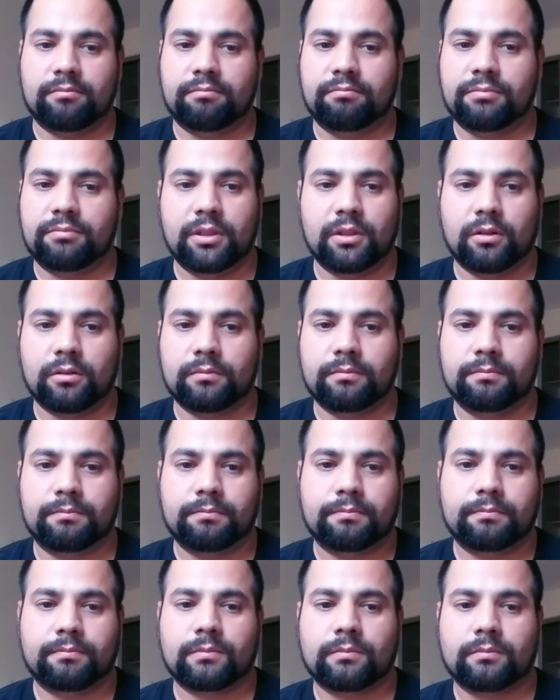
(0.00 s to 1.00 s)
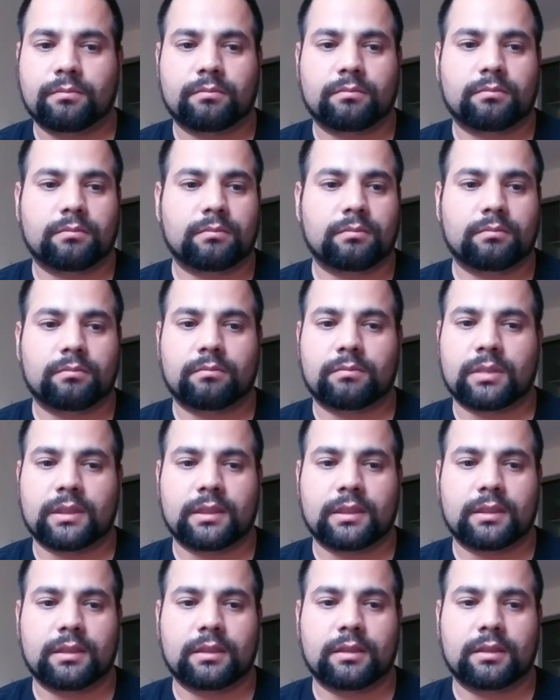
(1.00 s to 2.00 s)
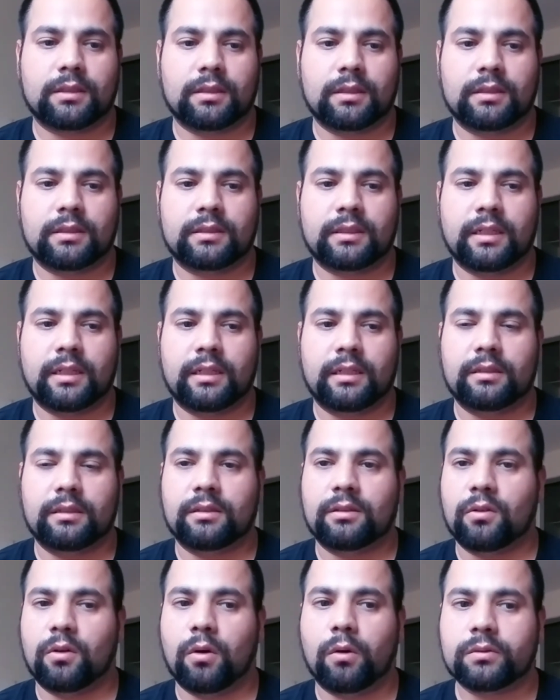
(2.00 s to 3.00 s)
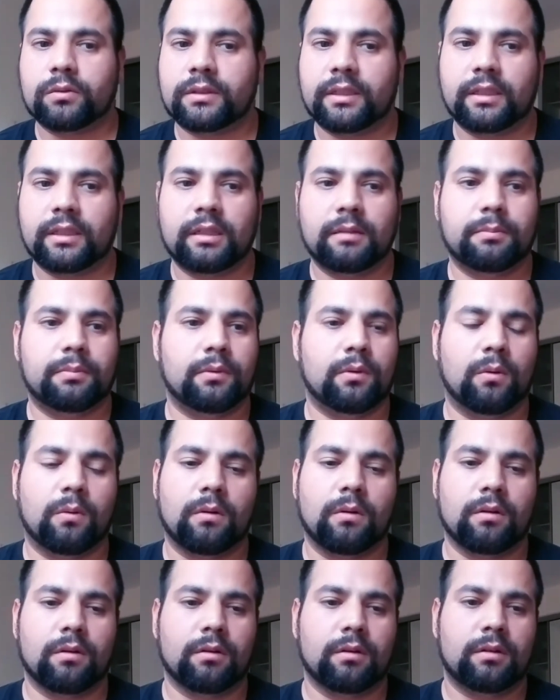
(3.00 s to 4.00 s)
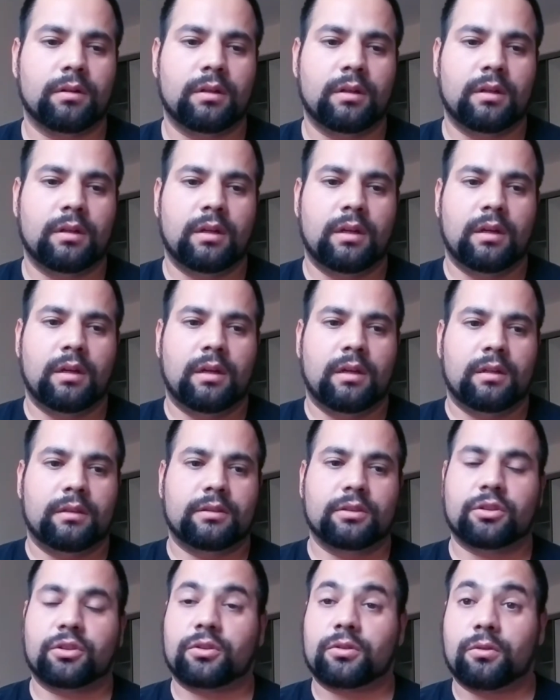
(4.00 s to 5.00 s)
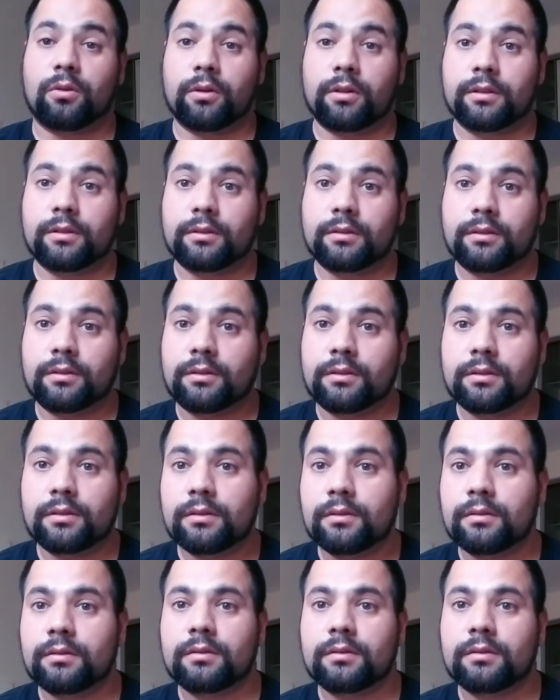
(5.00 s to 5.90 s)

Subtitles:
you know, say gold tip or destroyers.